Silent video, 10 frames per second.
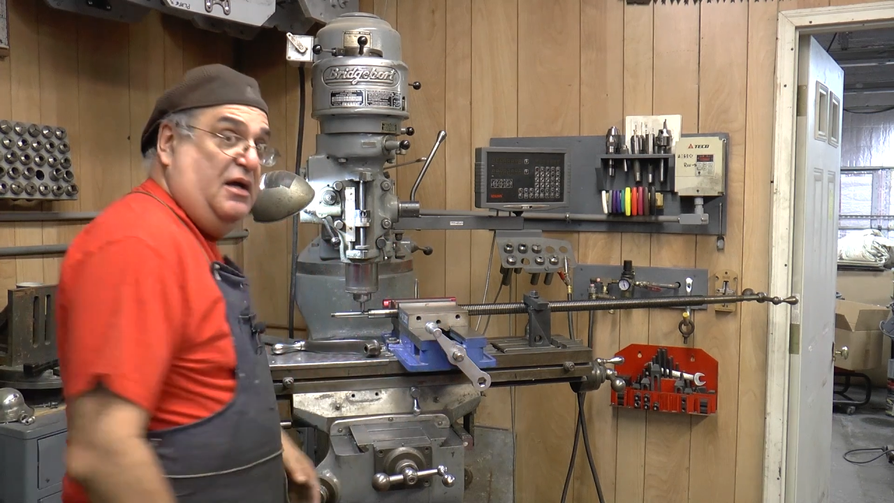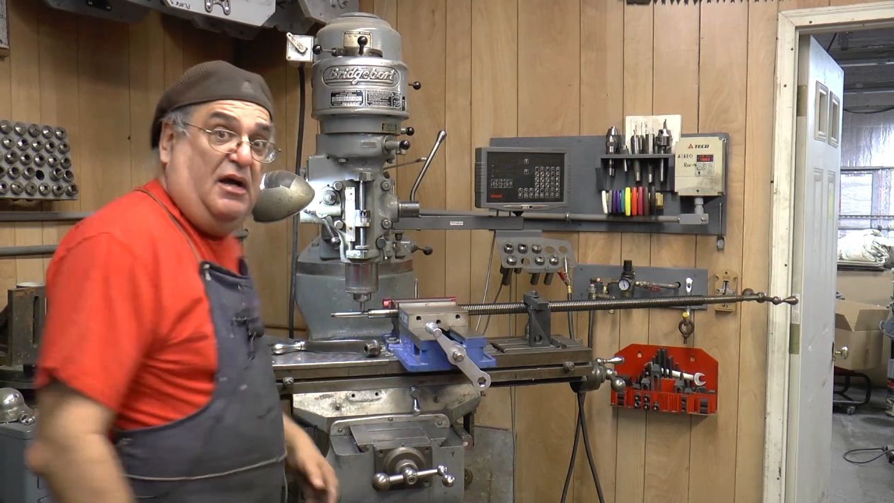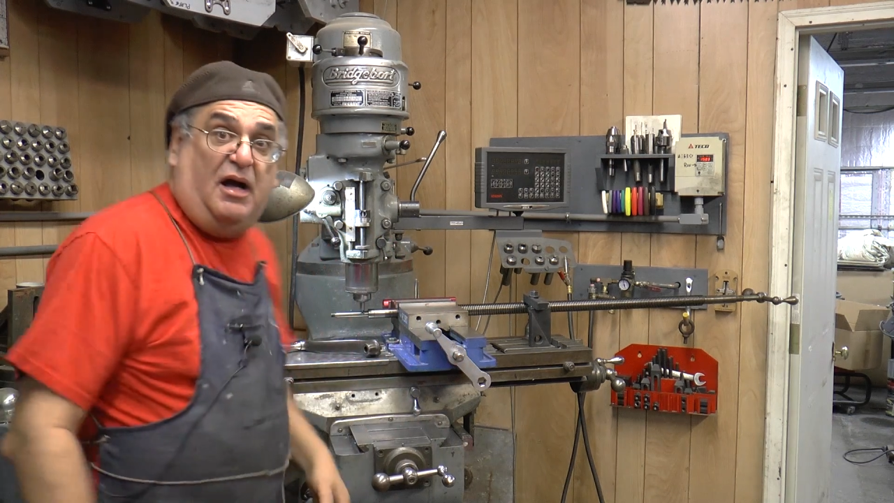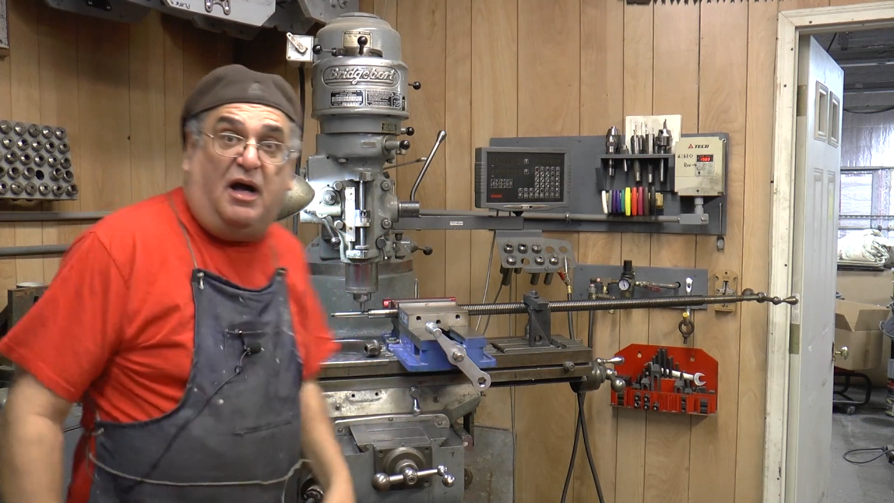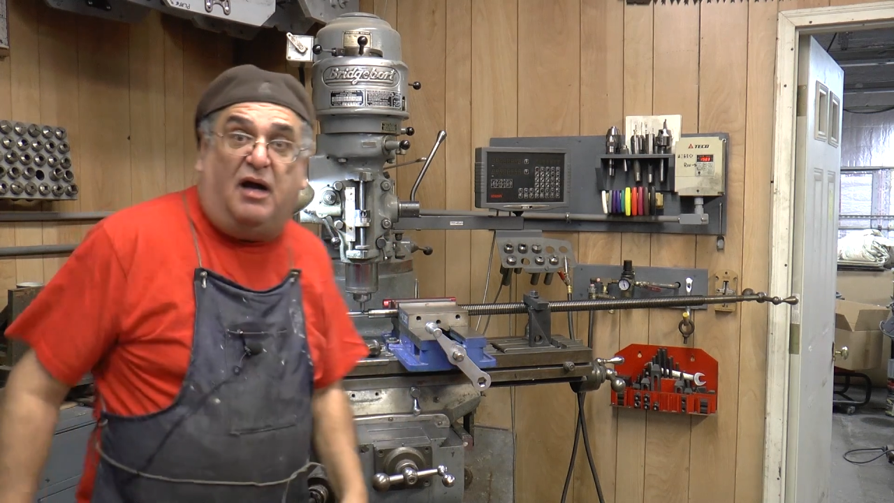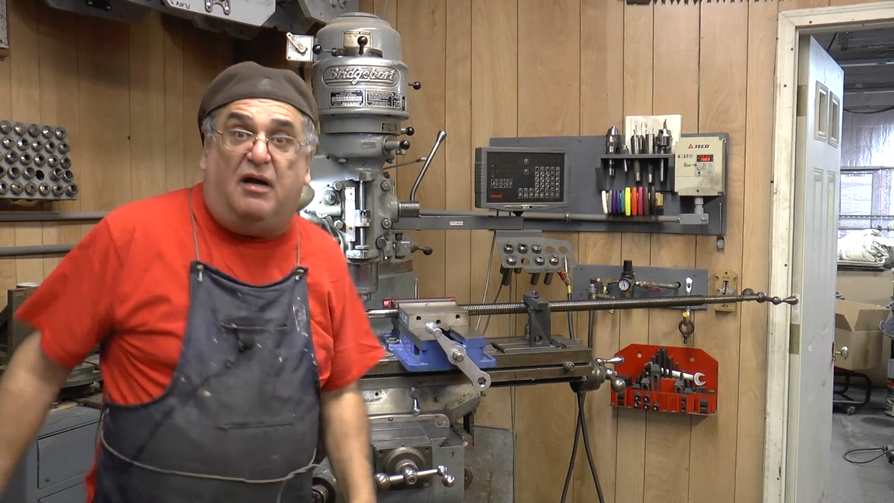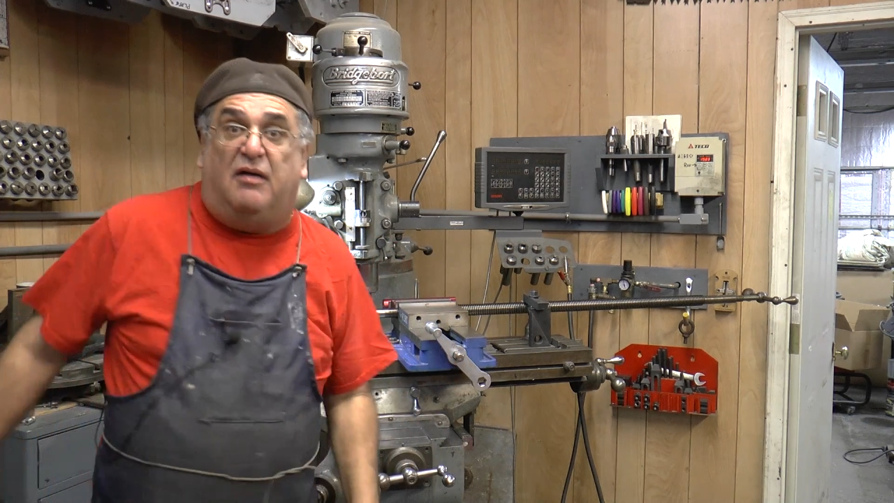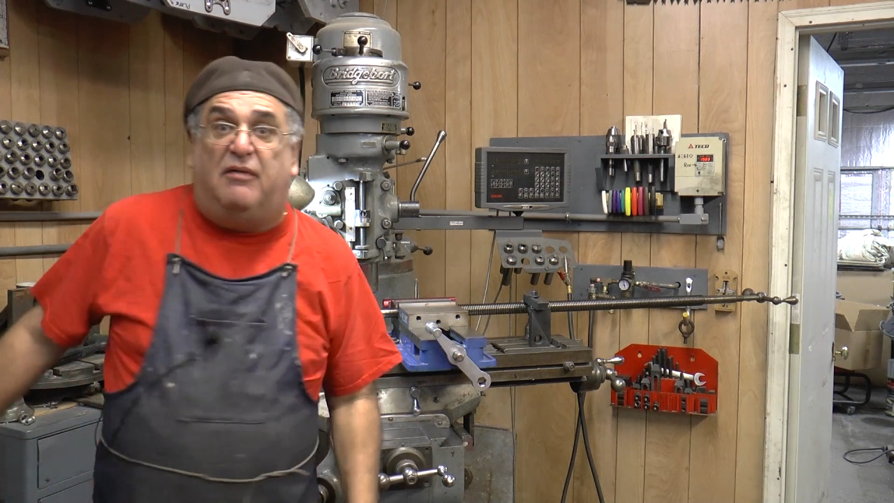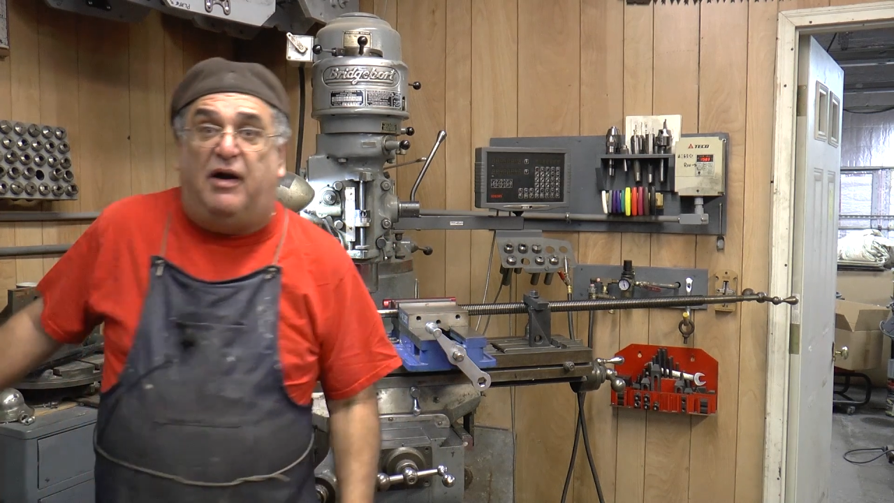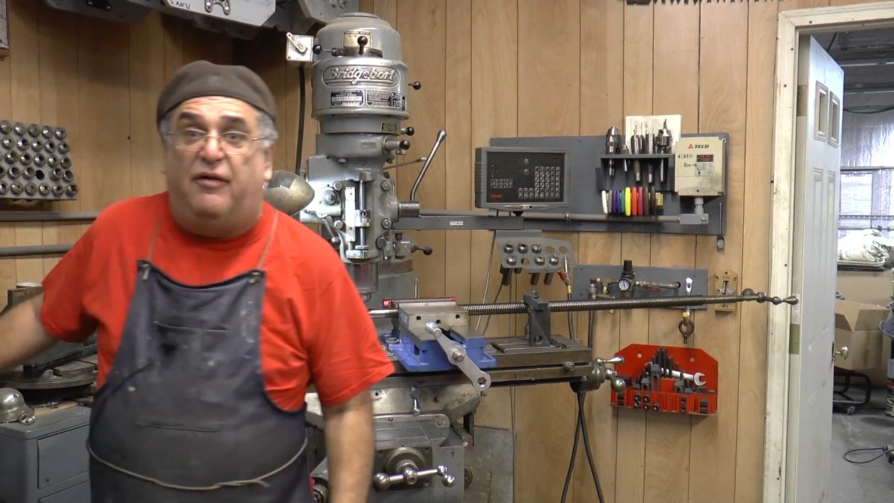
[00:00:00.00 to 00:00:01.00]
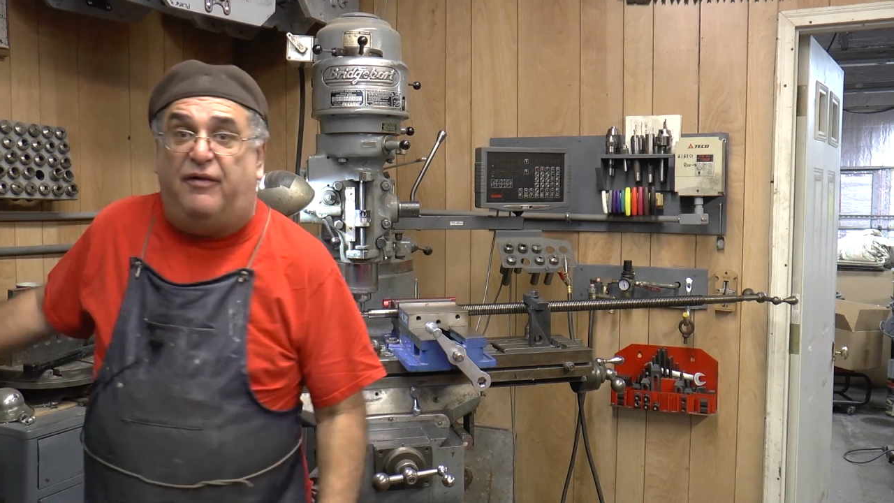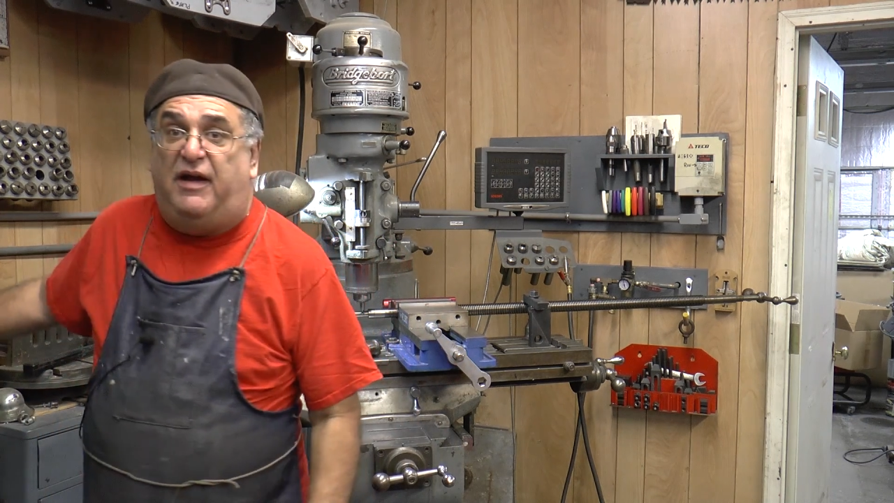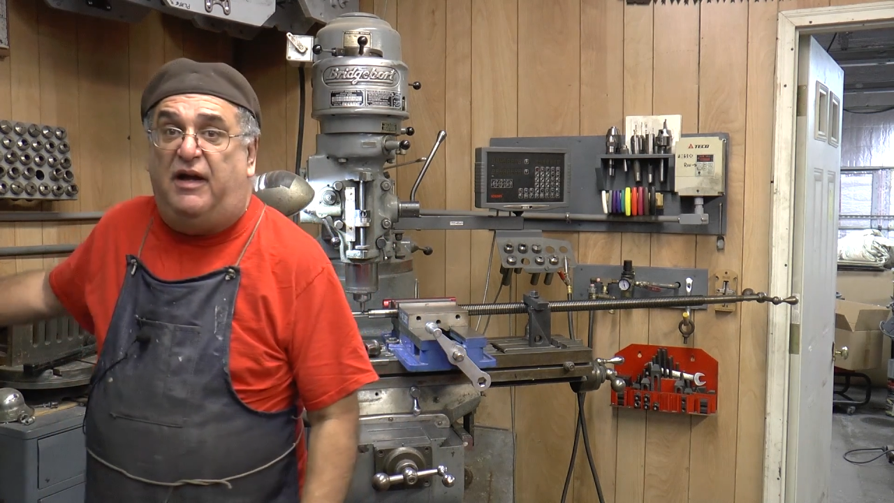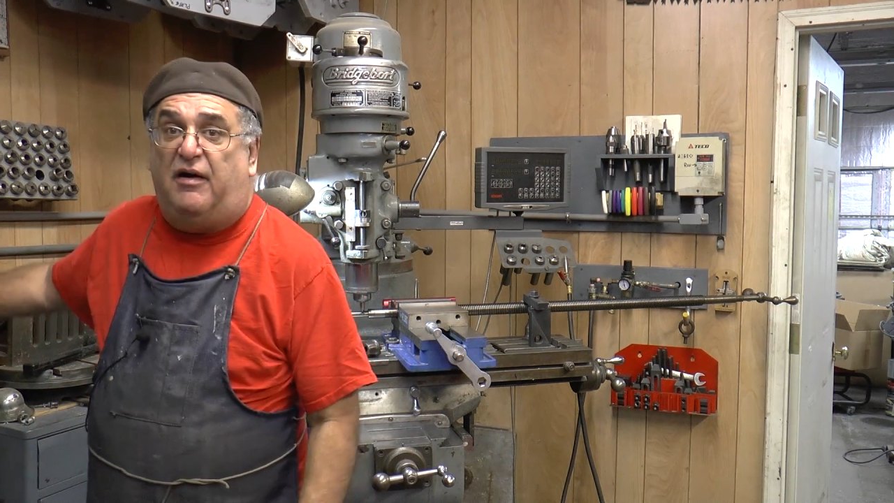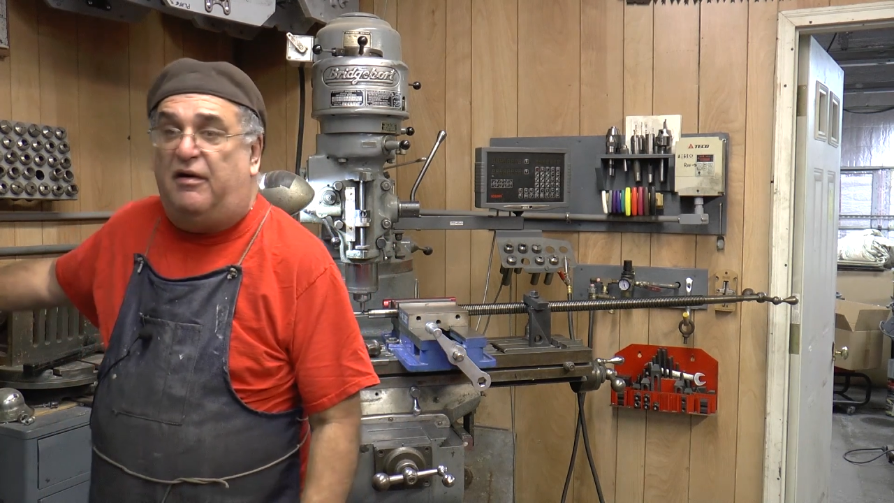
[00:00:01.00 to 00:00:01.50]
uh, right over
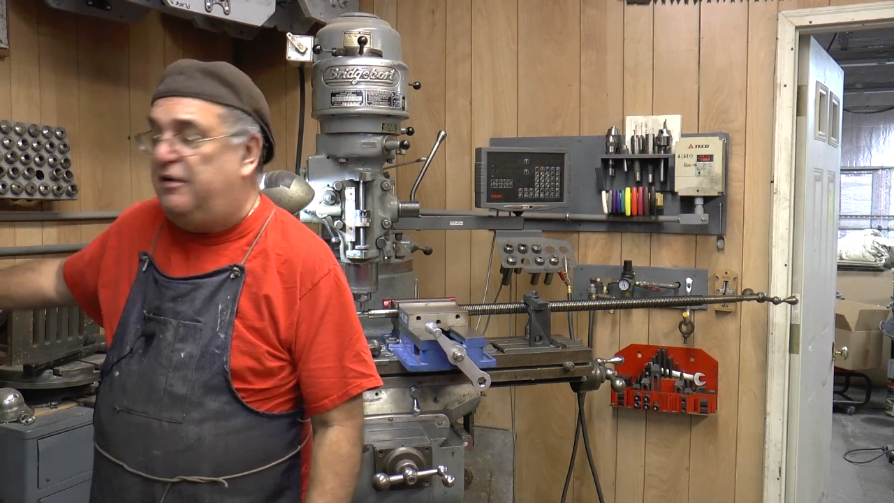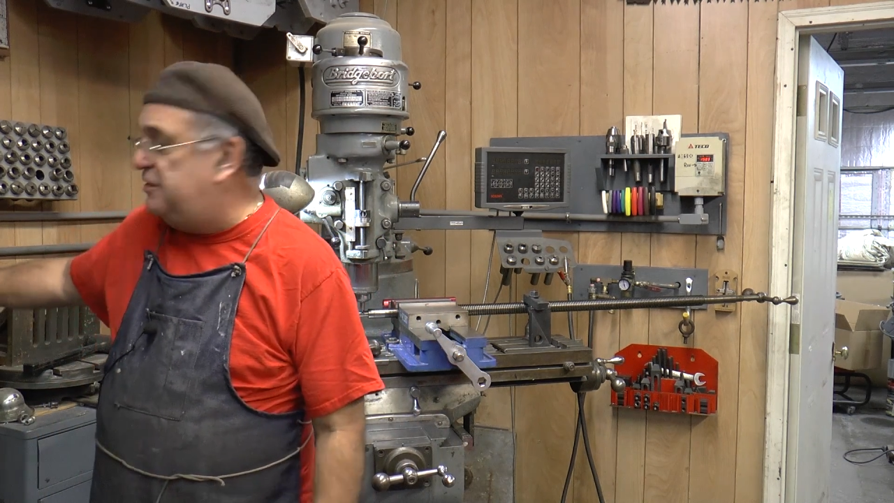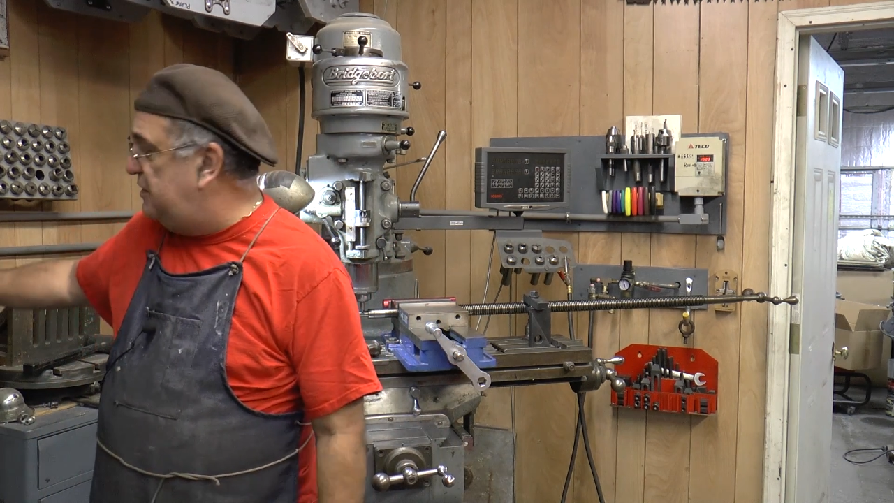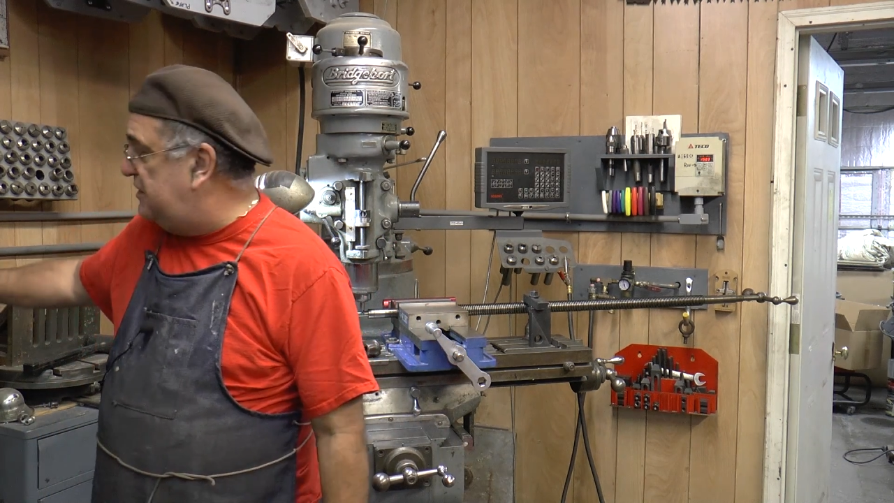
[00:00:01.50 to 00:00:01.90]
here there's a